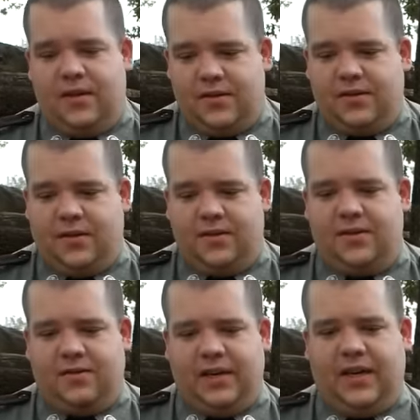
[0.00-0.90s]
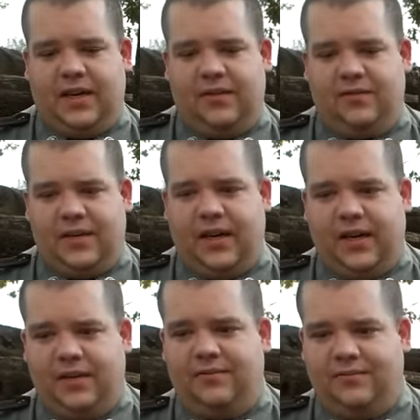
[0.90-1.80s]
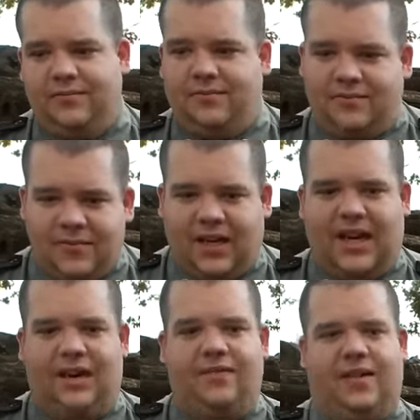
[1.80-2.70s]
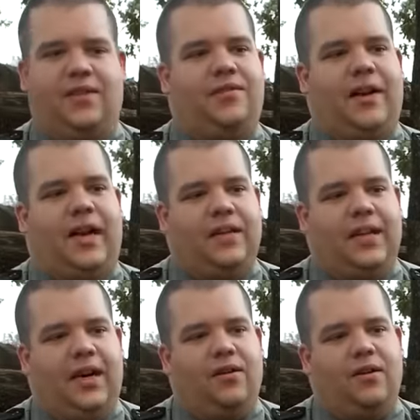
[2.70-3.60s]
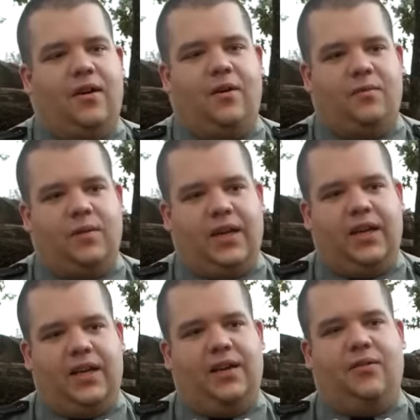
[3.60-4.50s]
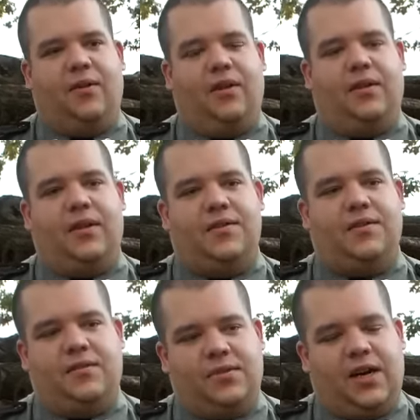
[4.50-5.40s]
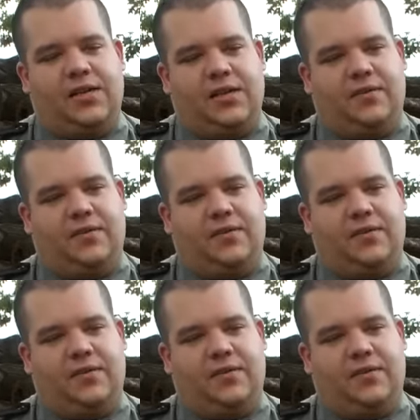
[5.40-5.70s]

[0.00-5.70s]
So it was a very, very obvious fact that alcohol played a key role in this tragic